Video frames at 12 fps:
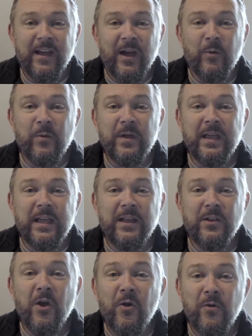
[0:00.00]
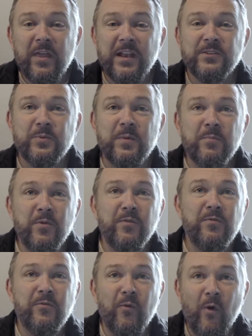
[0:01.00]
And we know that as we move
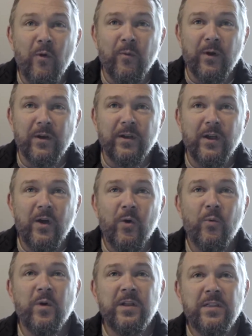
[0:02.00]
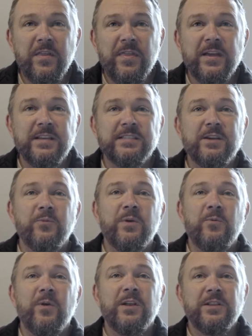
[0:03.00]
forward, one of the things that we
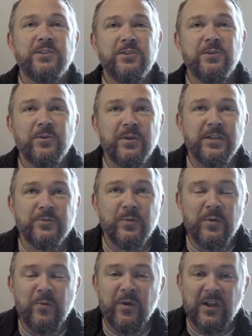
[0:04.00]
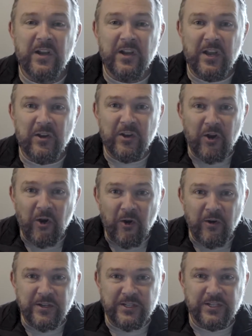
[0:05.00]
want to do is we want to
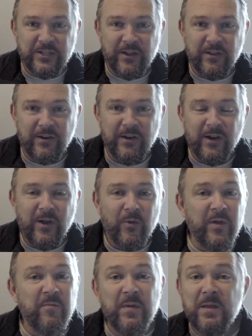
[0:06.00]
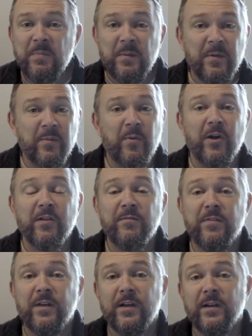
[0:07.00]
encourage each other. We have many people that are part of
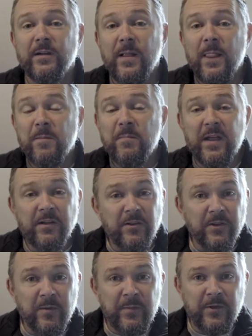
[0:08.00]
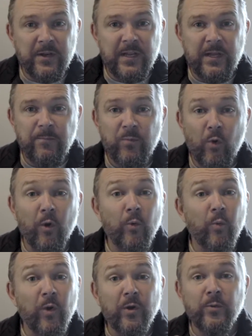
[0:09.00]
the medical community or
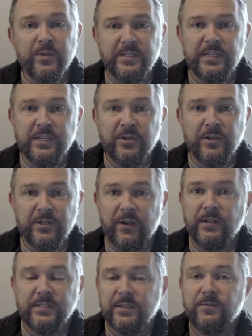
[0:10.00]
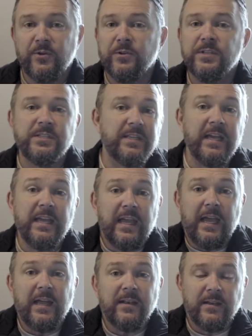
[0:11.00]
work with senior adults that have told us they
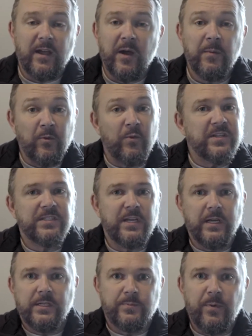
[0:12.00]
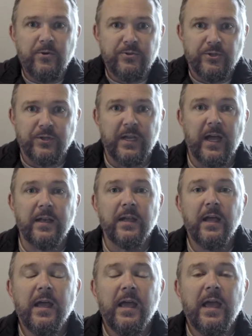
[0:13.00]
can't come and risk exposure yet.
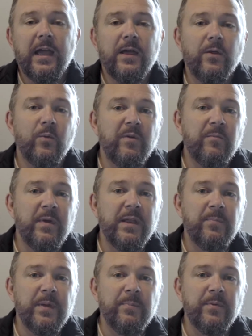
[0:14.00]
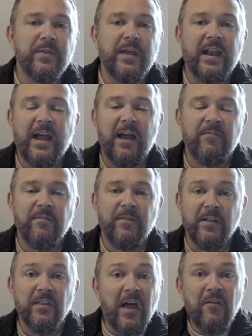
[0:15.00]
And we have many people that have a
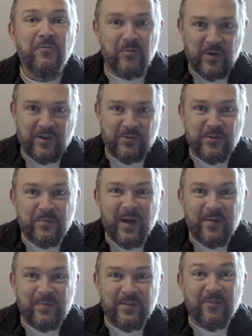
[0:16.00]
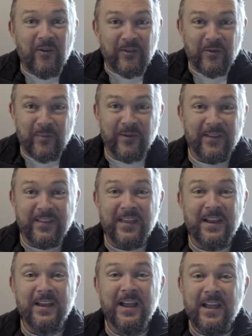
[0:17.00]
loved one who might be vulnerable, that
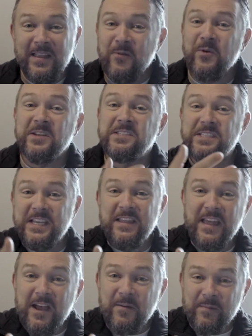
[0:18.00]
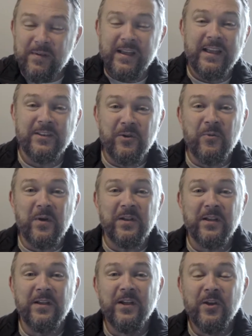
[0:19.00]
they want to see them and don't want
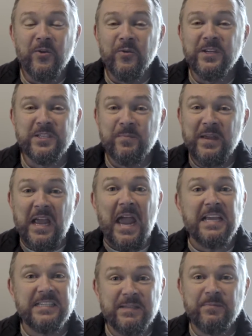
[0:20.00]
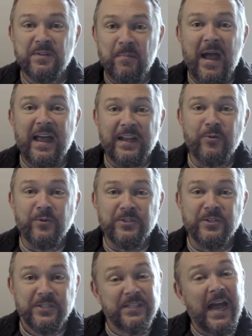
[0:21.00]
to risk being asymptomatic, which
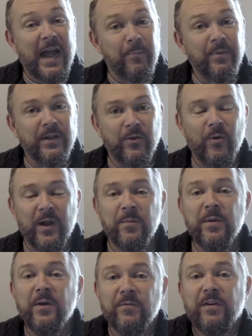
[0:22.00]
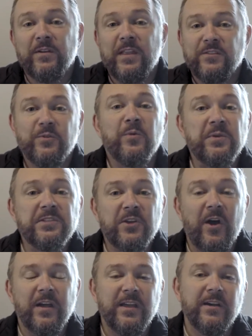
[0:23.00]
is happening quite a bit. In fact, that's what we
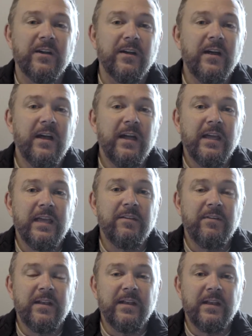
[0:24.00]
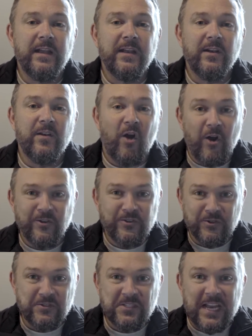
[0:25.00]
saw here, even in our
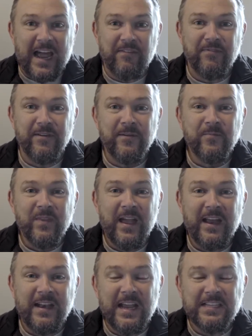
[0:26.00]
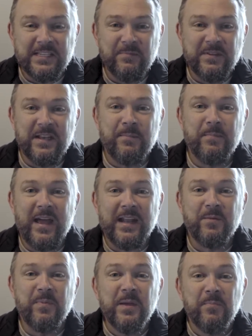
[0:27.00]
church staff, had
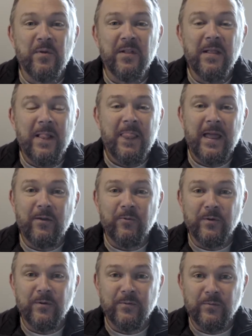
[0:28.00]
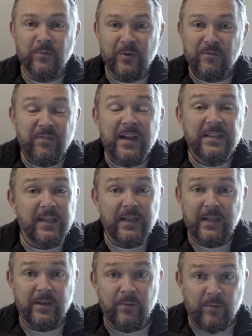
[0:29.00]
asymptomatic people that were infected
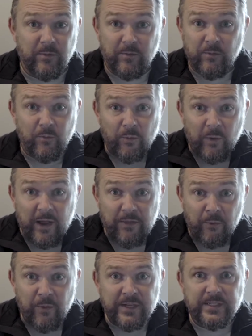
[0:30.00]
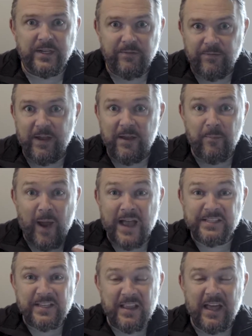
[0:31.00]
and ran the risk of,
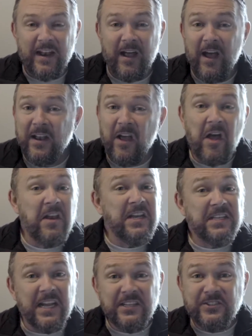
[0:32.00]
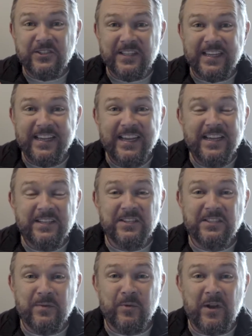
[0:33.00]
passing that on unintentionally to
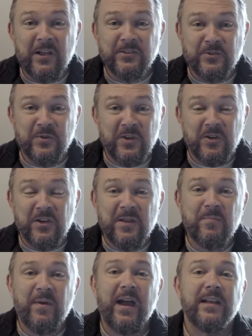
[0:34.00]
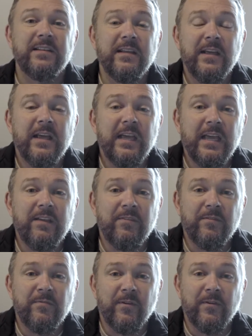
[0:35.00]
someone else who it could impact
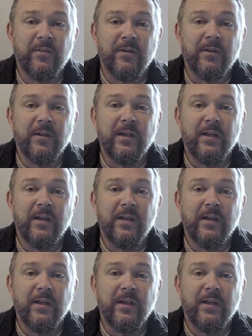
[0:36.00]
even further.